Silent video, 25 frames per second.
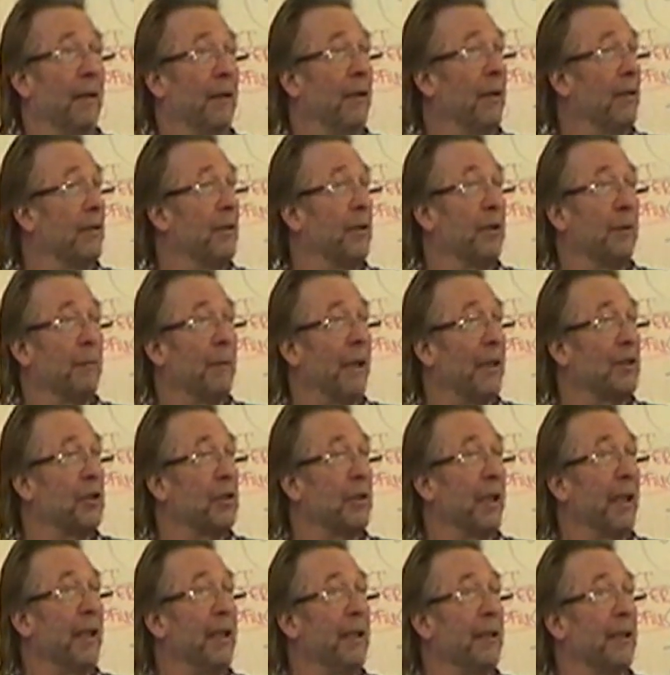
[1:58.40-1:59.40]
Not till
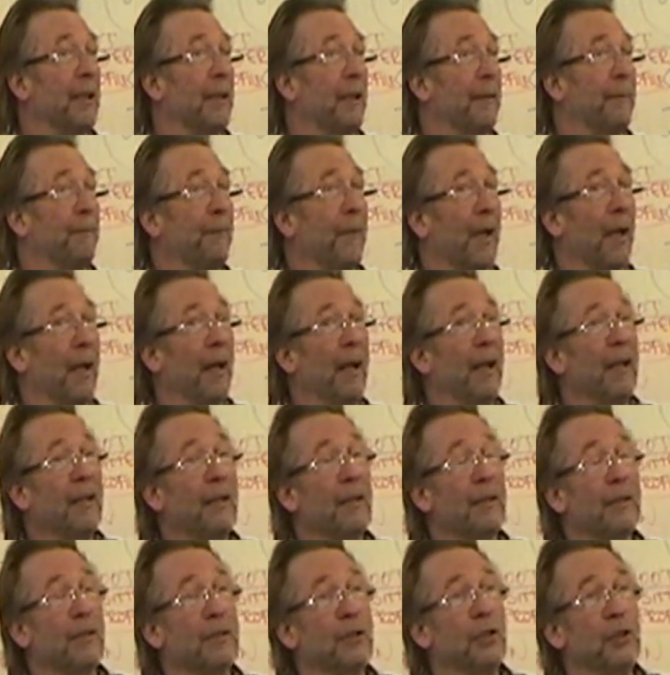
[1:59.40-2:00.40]
much later. I
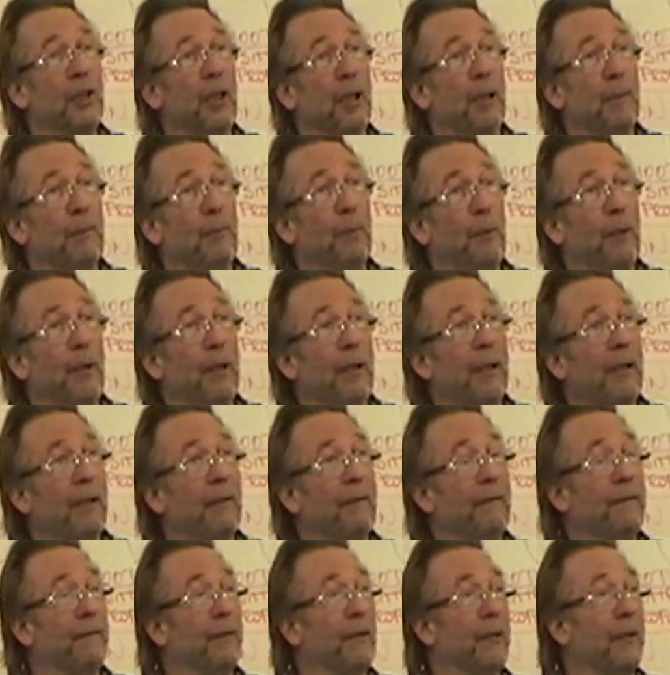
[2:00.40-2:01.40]
got a job
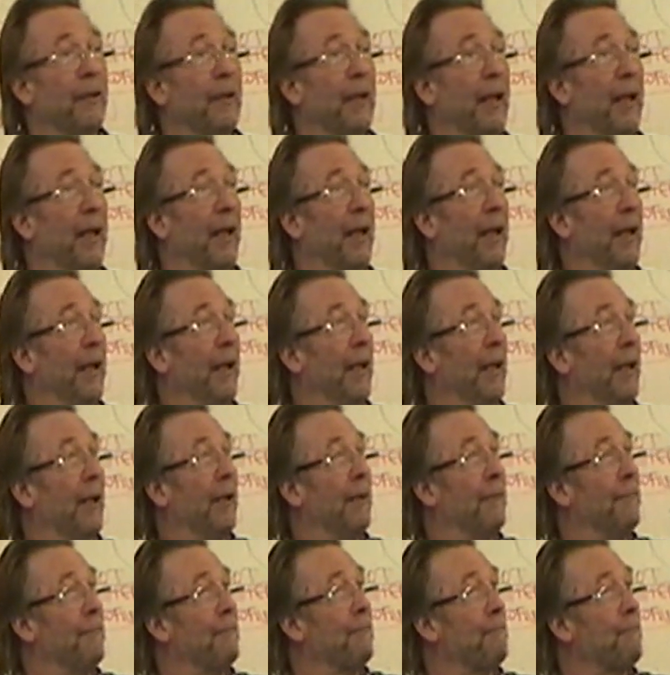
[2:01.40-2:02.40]
working for
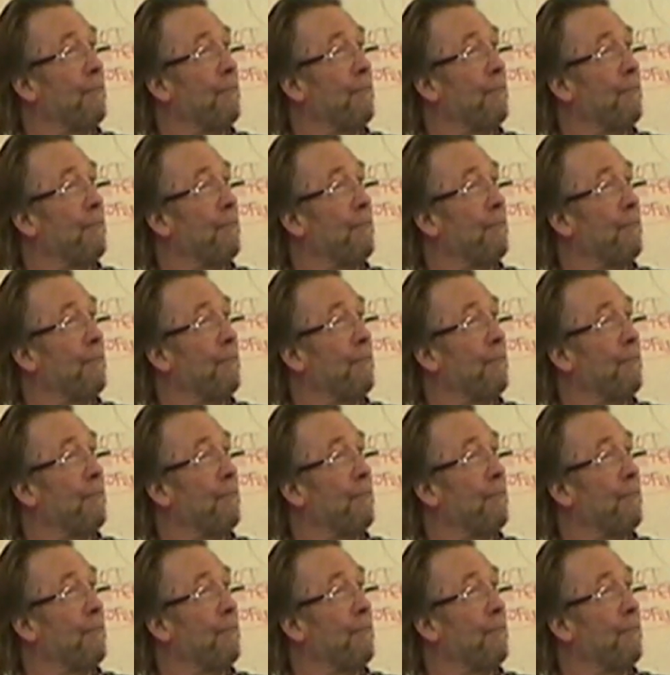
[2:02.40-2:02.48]
a